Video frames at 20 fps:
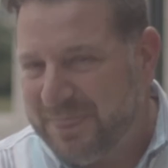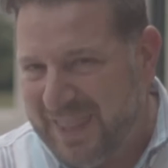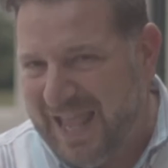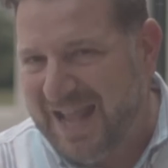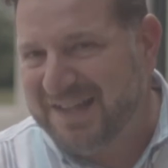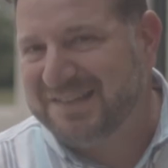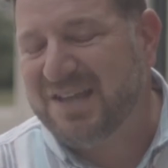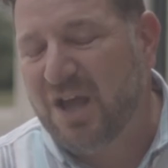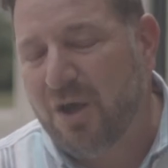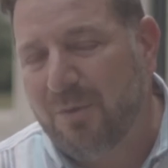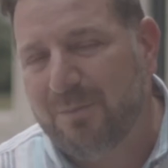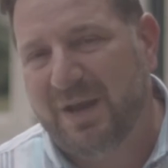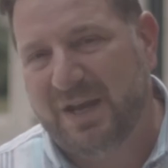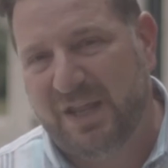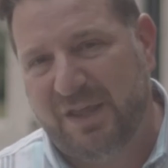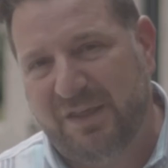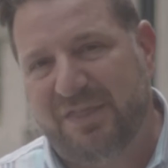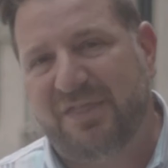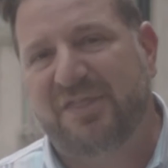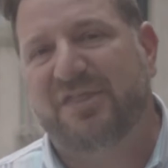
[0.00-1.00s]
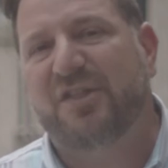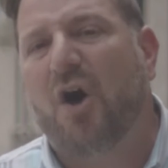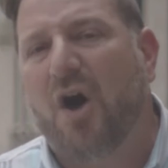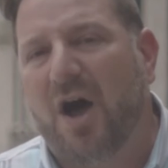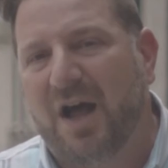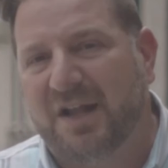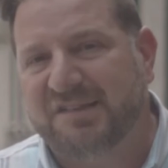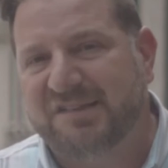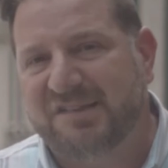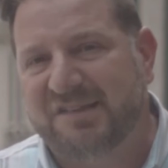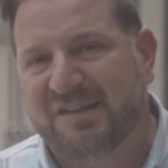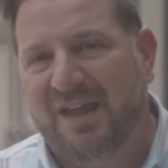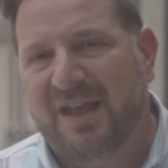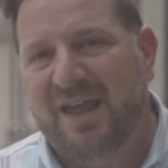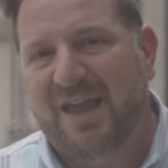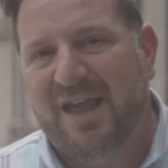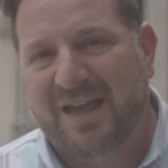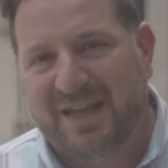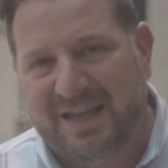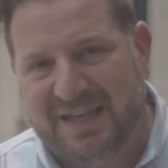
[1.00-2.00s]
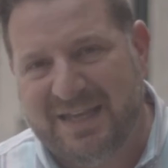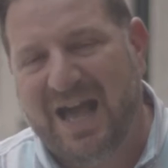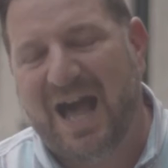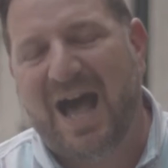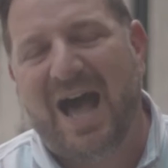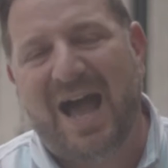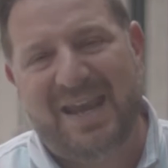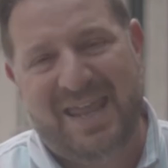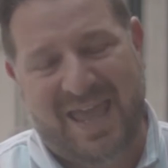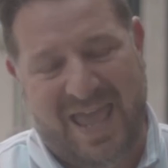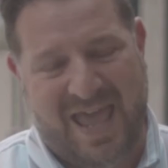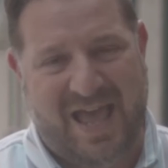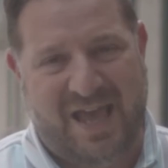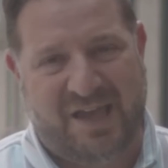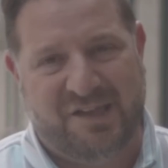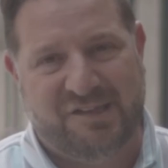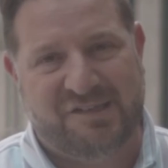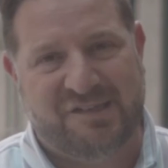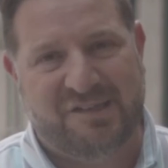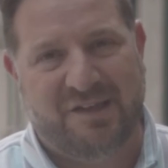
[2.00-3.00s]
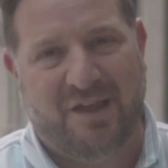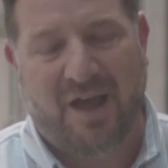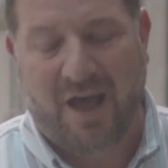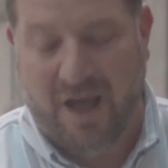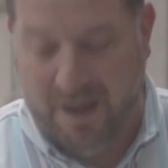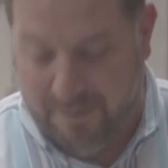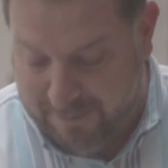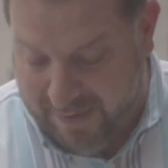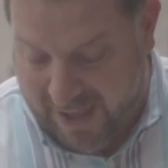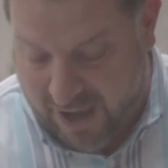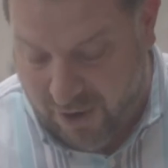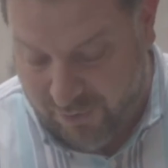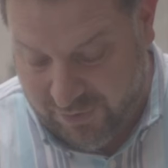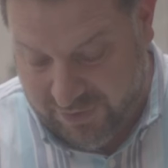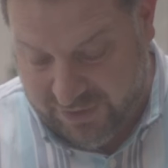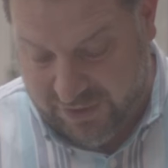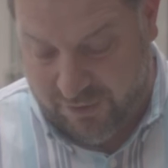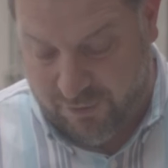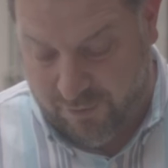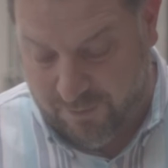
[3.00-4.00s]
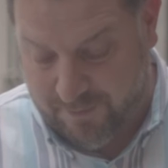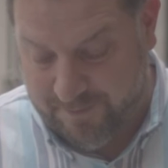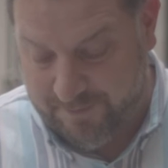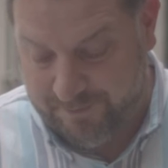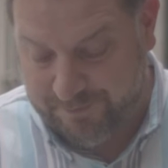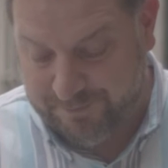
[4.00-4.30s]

That's how many thoughts God has about you.